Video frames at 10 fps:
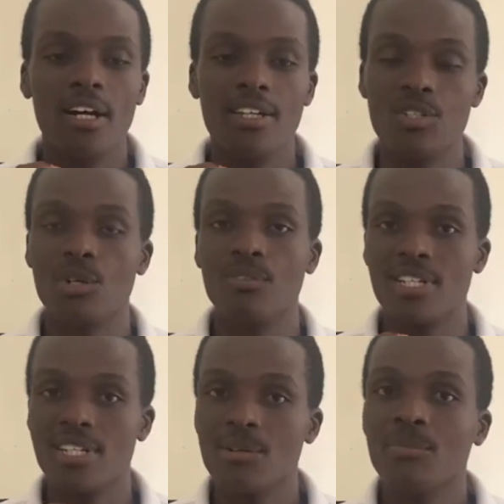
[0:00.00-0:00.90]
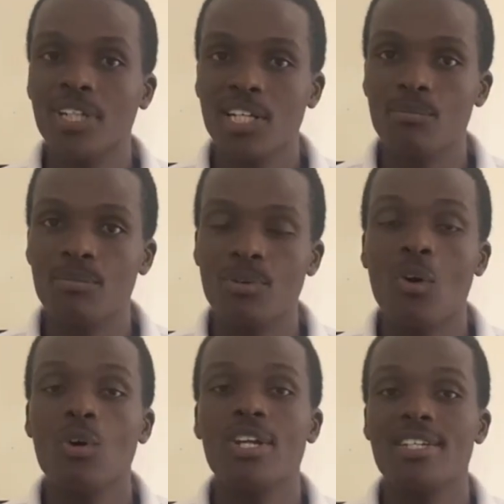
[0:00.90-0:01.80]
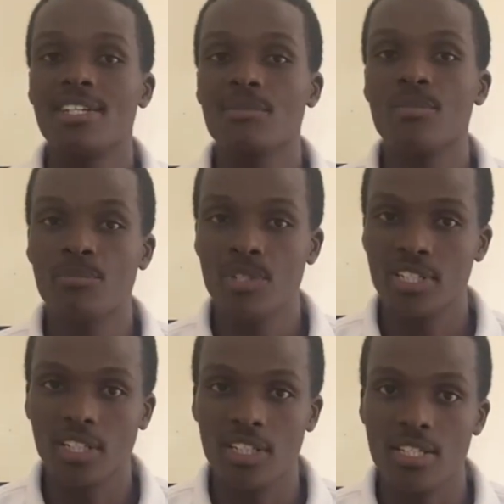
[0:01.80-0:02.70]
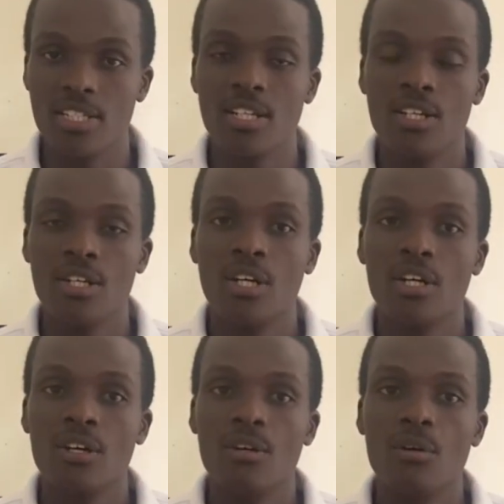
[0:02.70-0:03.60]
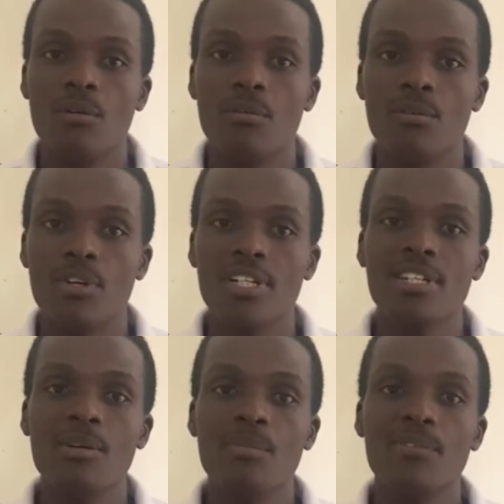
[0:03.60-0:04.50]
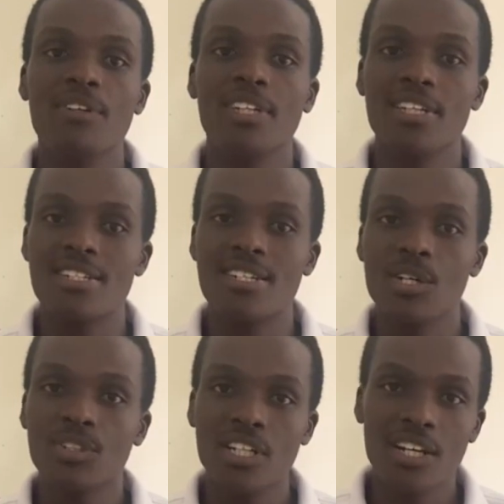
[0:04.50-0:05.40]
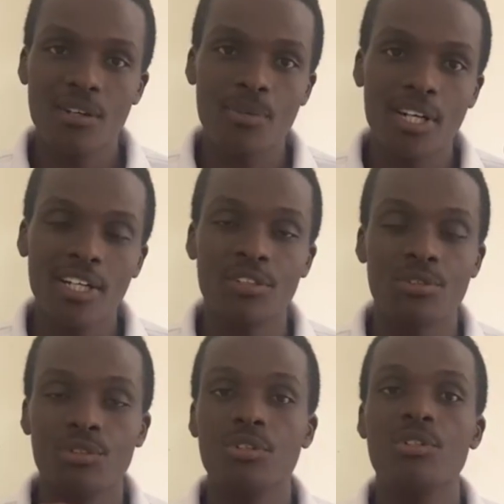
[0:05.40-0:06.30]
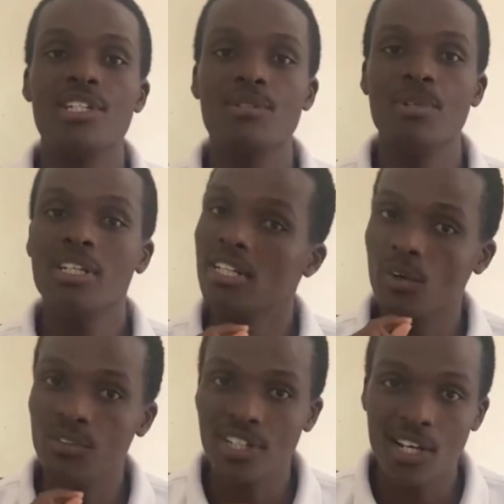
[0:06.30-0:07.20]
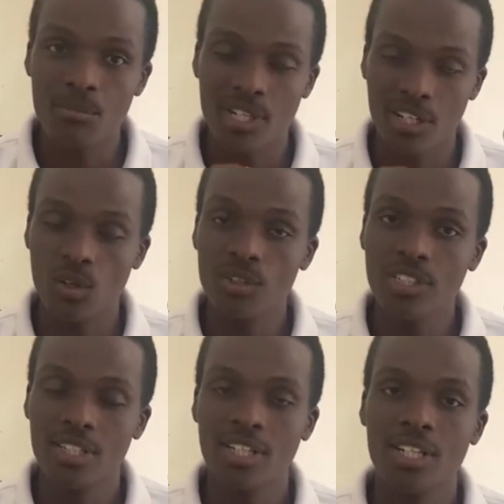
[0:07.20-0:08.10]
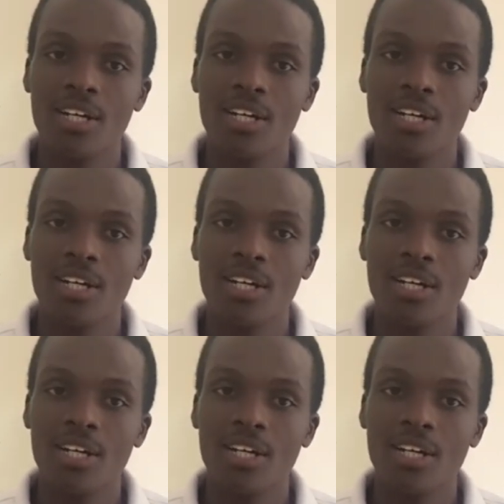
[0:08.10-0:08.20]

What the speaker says: is of the same type or the same species. For example, if it is Nile tilapia, it should always be Nile tilapia alone.